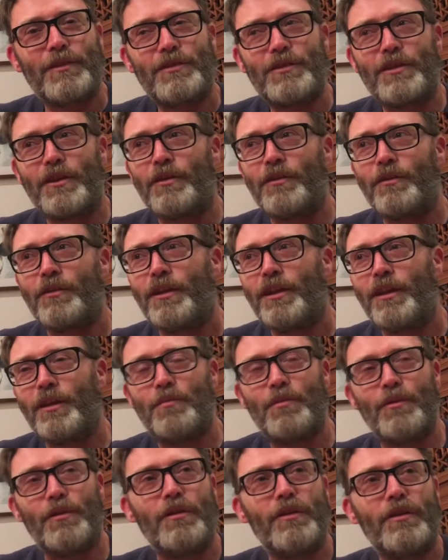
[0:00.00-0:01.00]
So
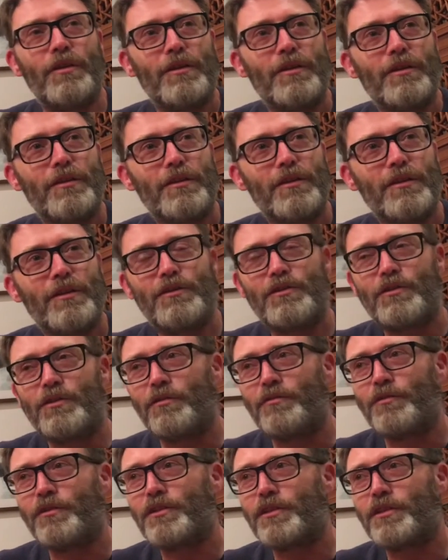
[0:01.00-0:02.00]
he put the
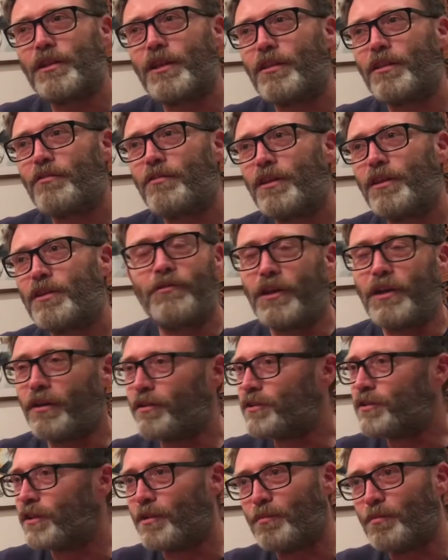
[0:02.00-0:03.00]
two of us together, and
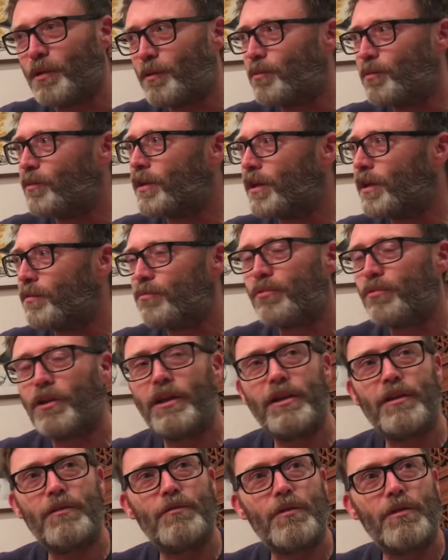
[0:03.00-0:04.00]
various other people came and
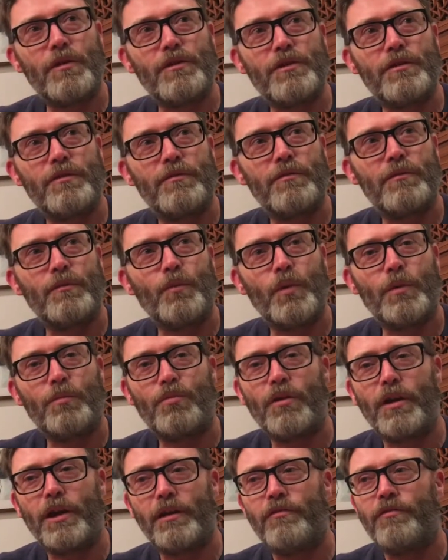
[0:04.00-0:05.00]
prayed with us, and we
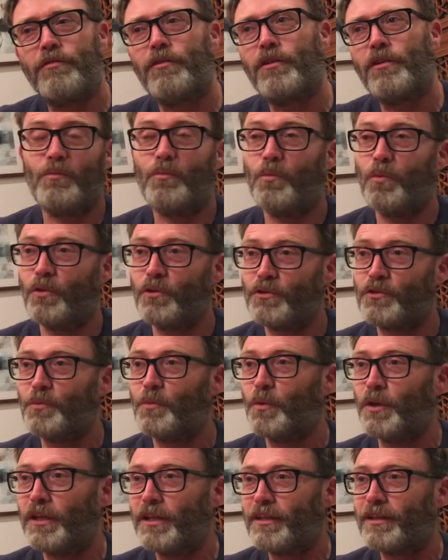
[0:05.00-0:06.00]
prayed for
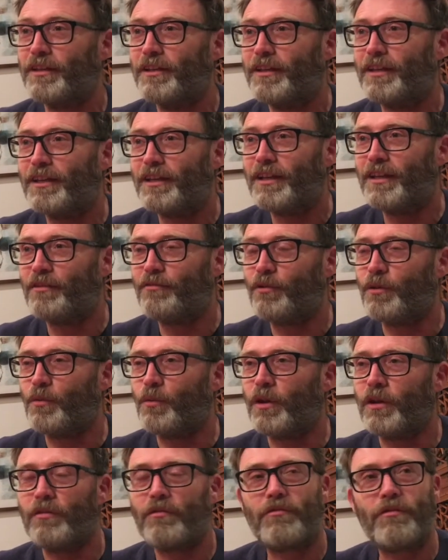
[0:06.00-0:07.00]
once a week, every
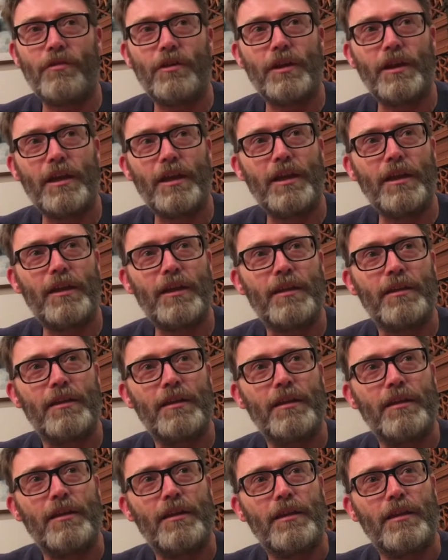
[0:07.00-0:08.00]
week for a year,
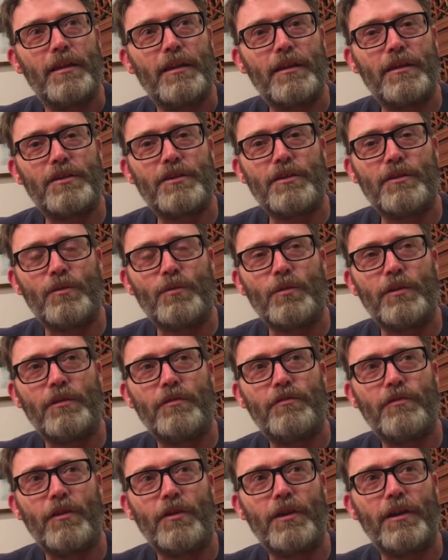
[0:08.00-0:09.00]
until
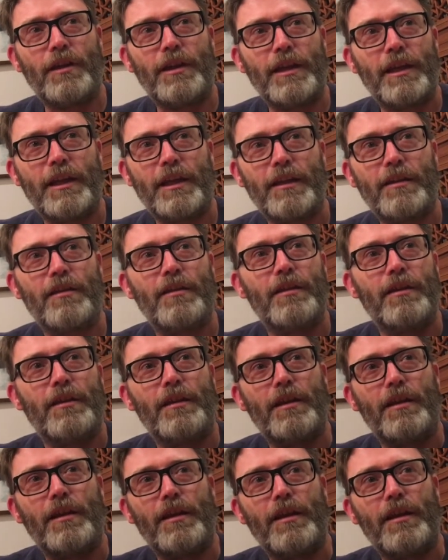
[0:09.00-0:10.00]
we finally had
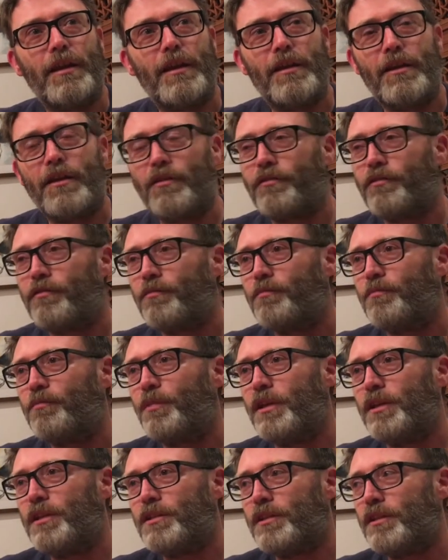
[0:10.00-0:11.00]
enough
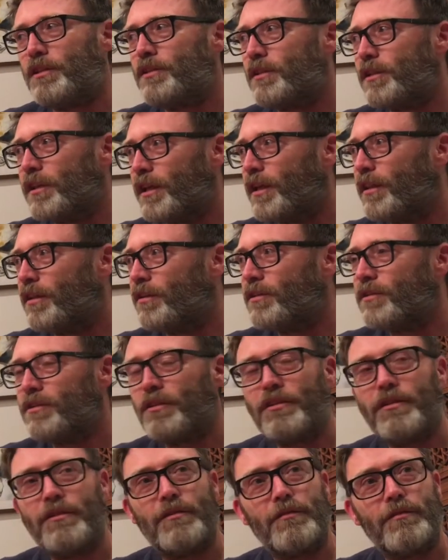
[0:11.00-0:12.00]
pieces together
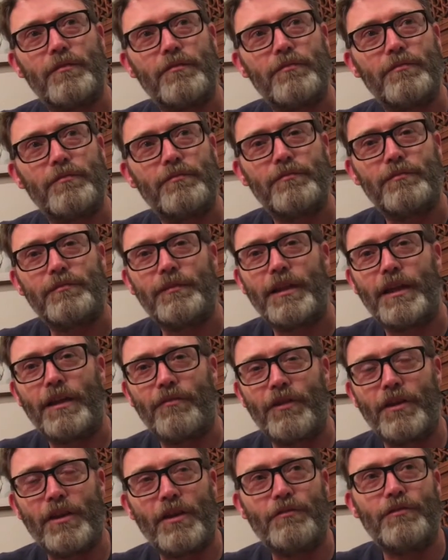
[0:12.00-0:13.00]
to
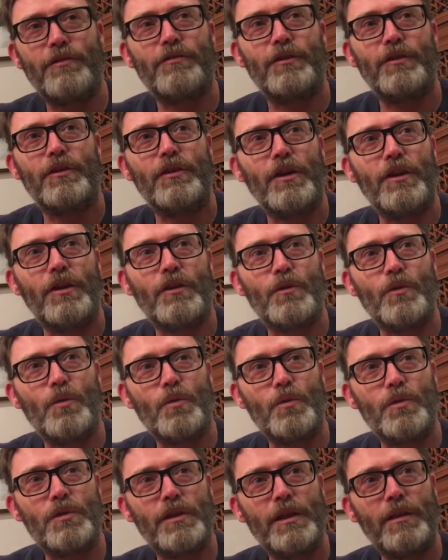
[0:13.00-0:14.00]
have enough of a
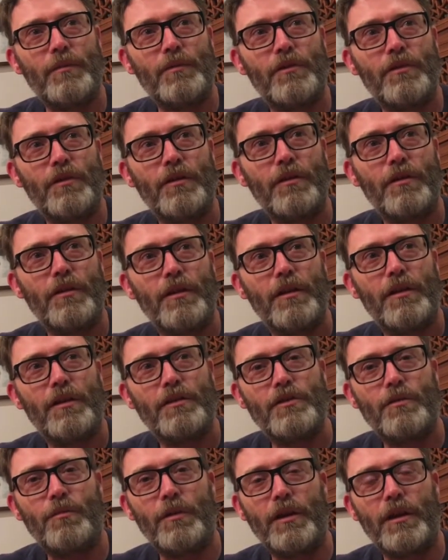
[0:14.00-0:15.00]
core team
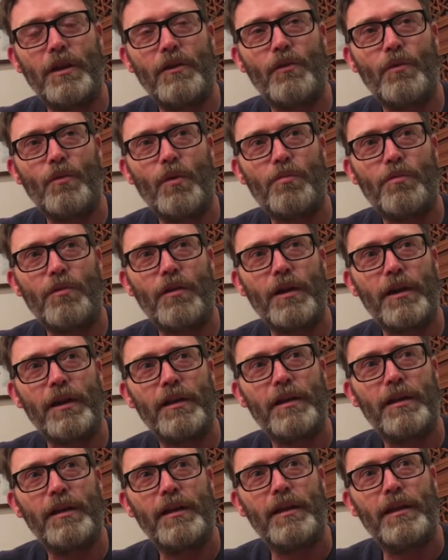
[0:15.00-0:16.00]
to begin to operate.